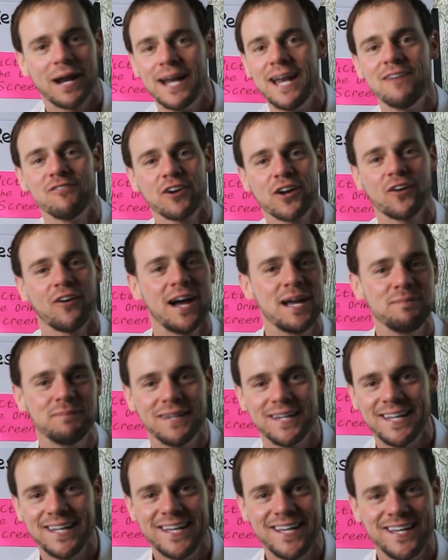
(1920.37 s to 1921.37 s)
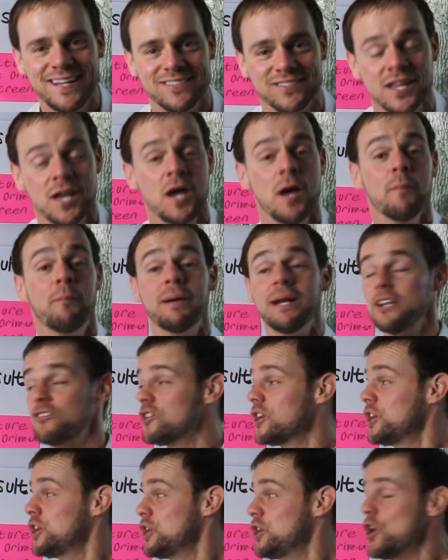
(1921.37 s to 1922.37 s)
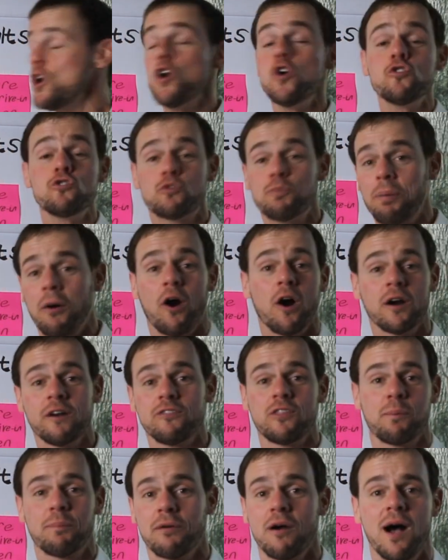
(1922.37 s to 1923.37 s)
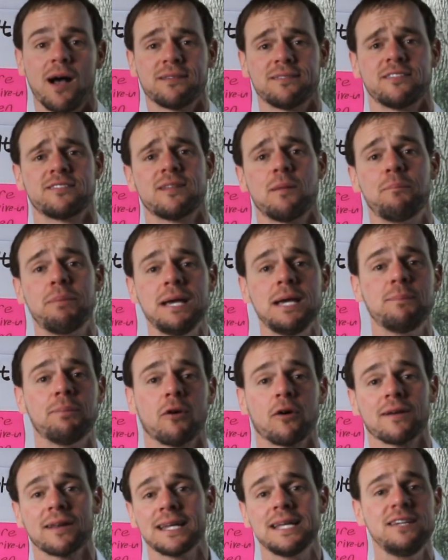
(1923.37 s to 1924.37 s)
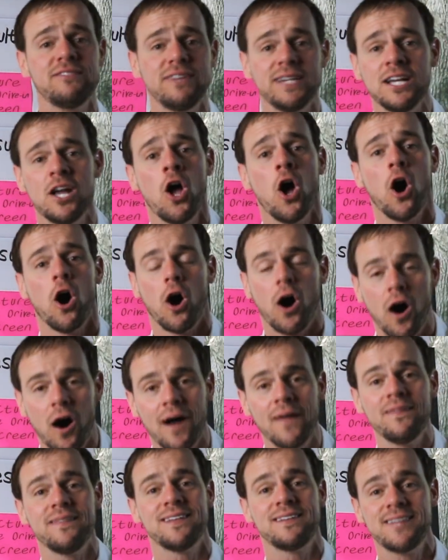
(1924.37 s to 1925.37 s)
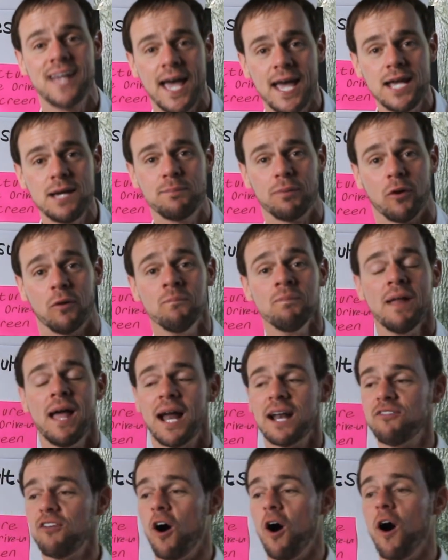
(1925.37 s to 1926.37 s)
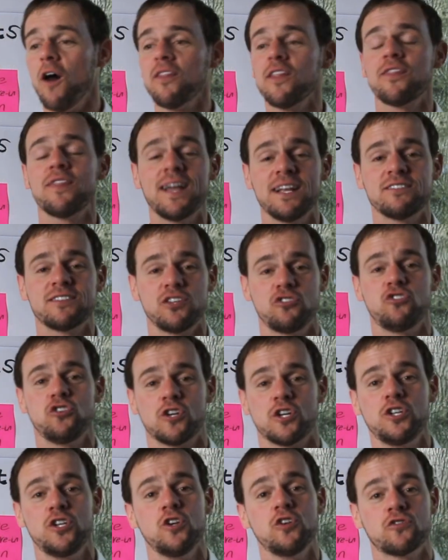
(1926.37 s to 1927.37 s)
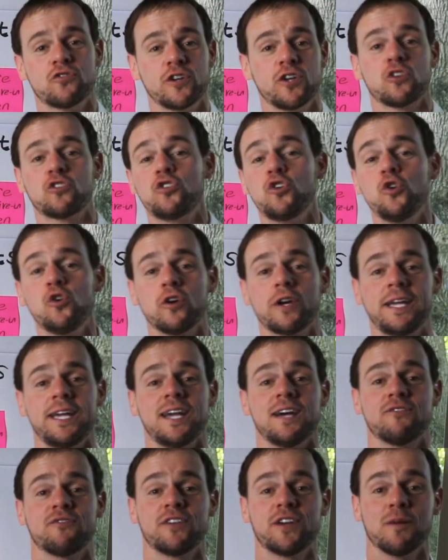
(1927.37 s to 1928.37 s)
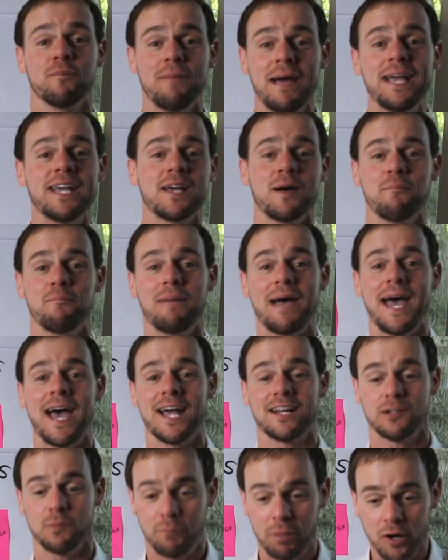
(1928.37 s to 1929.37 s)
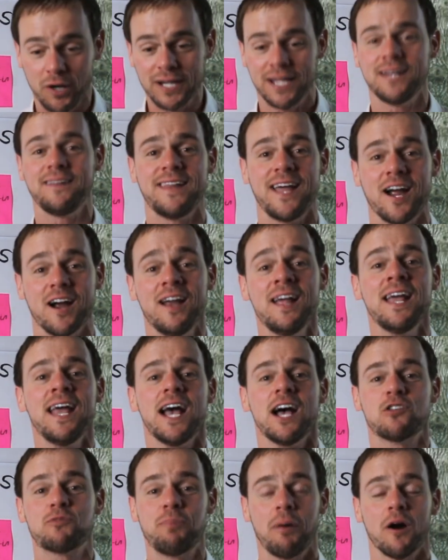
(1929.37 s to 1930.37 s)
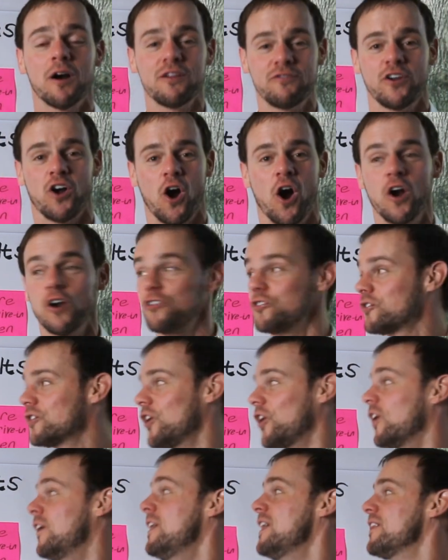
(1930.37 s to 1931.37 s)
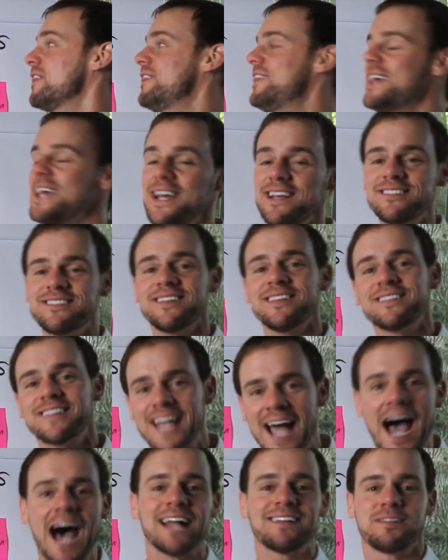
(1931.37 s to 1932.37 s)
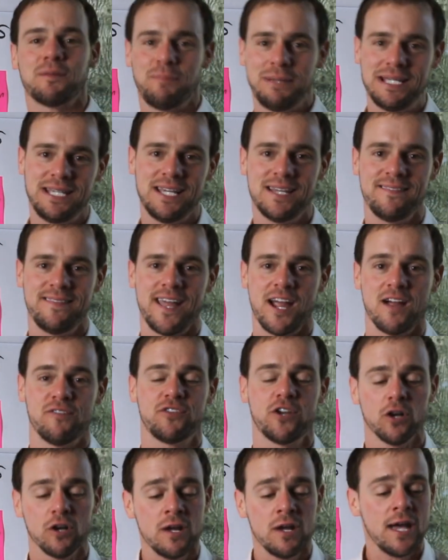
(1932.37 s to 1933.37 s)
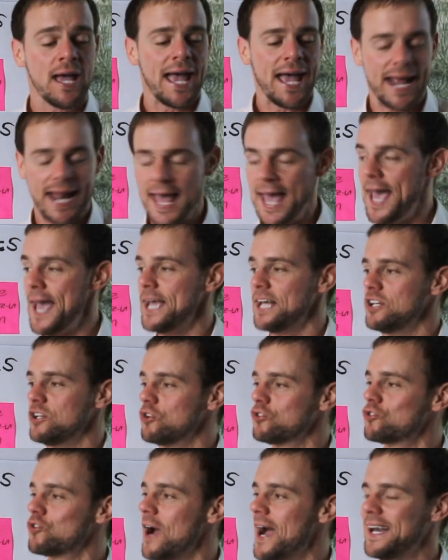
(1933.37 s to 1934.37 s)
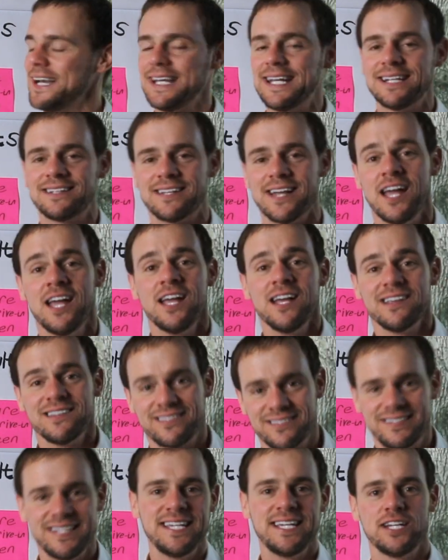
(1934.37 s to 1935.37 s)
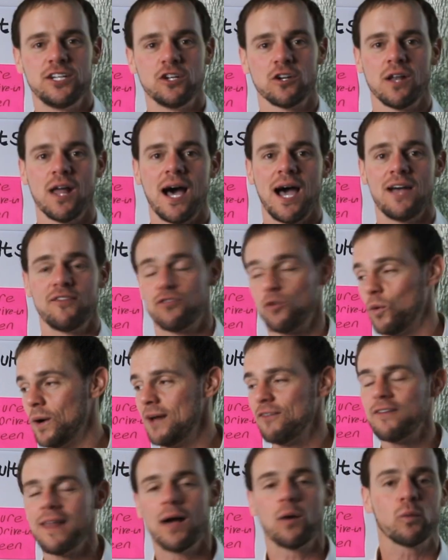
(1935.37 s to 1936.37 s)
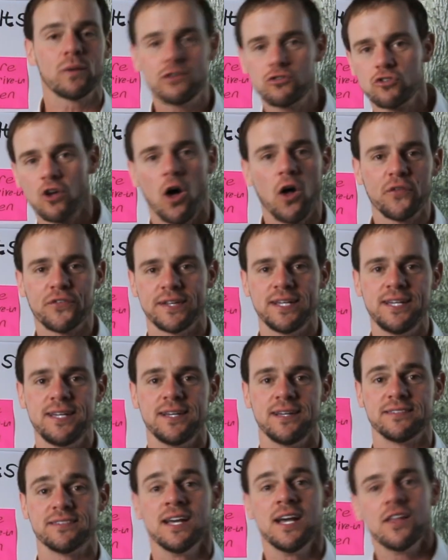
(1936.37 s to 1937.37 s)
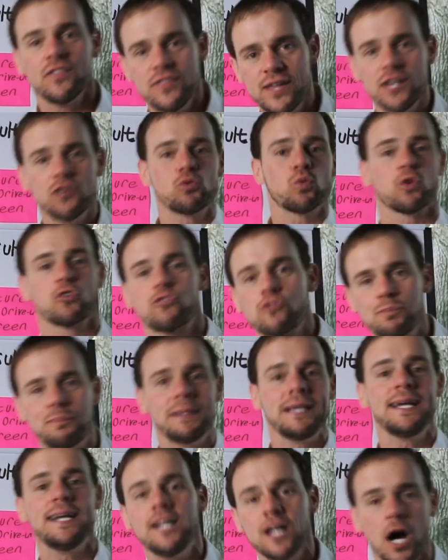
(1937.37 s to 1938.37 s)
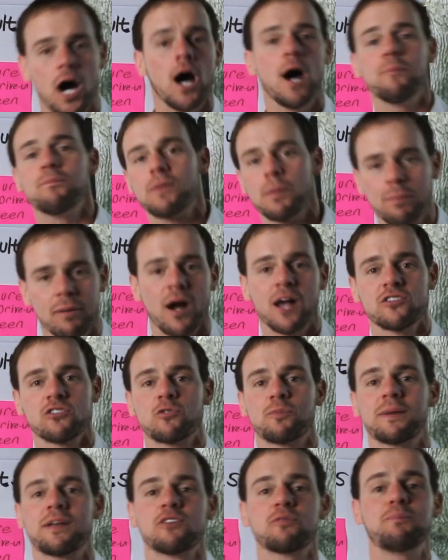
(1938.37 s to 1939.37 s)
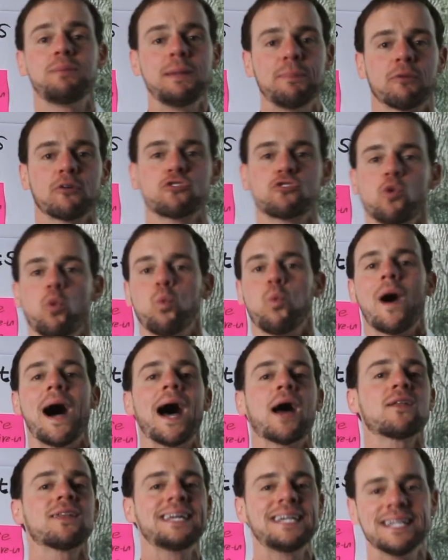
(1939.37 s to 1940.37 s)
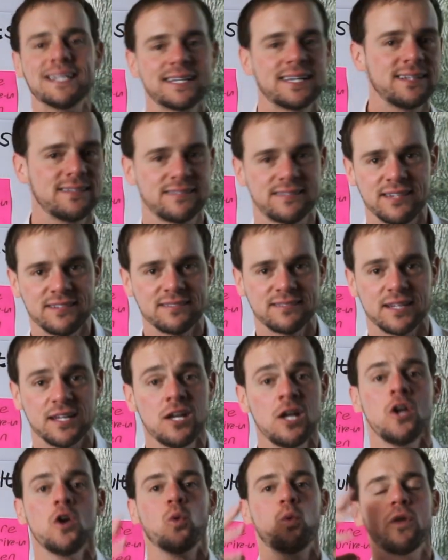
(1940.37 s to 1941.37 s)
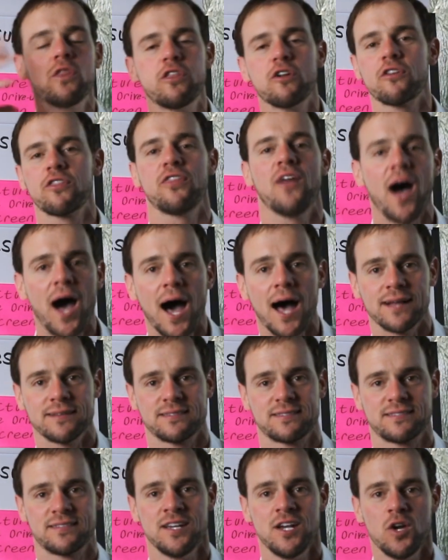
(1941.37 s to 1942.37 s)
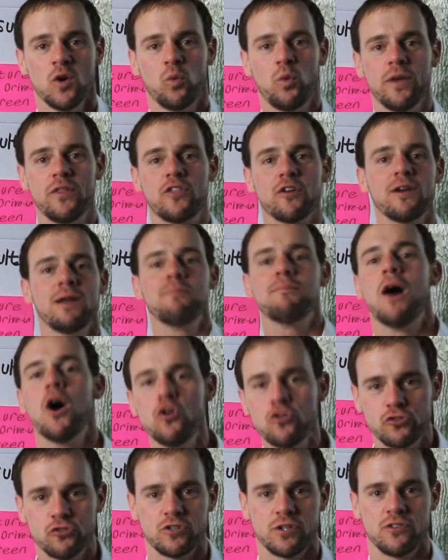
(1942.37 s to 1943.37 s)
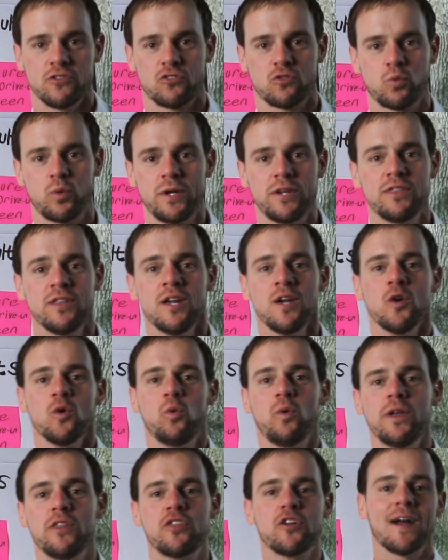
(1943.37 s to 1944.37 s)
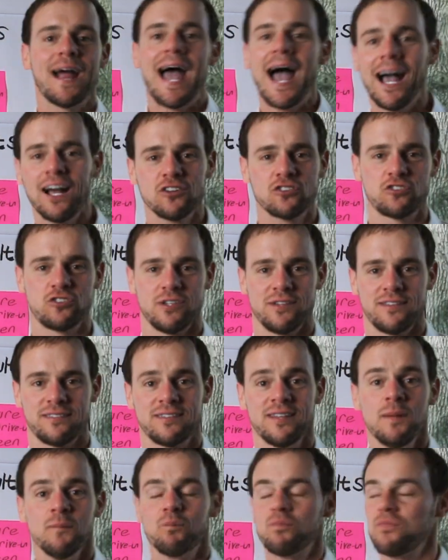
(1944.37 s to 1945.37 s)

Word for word: but I never claimed it is. But it's a huge part of the process that people are leaving on the table. And of all the things that you could use for your toolkit, for your makeup bag to put in there as part of your arsenal, this has got to be in there. If you're at A and you're trying to get to Z in your life or whatever that result is, this will speed up the process because people are so wildly inconsistent with their thoughts, with their emotions, with, with their actions.